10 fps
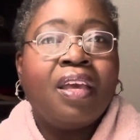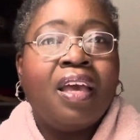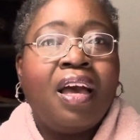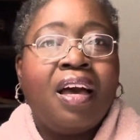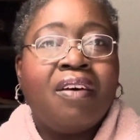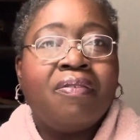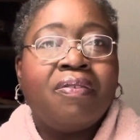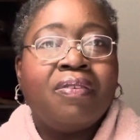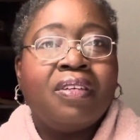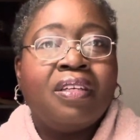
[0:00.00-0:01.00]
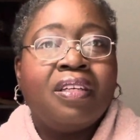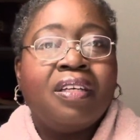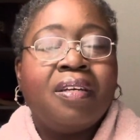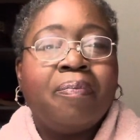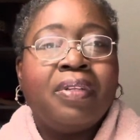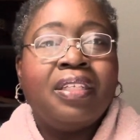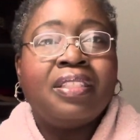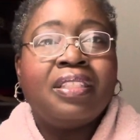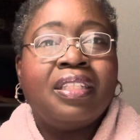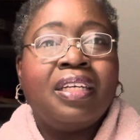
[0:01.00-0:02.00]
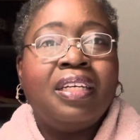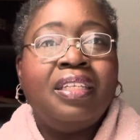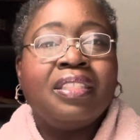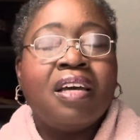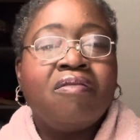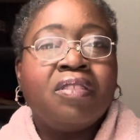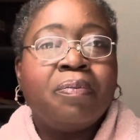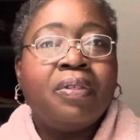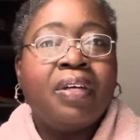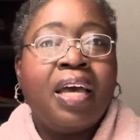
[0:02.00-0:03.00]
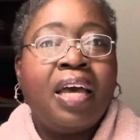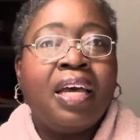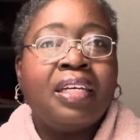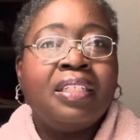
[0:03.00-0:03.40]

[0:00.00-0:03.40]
have a place that he's comfortable at.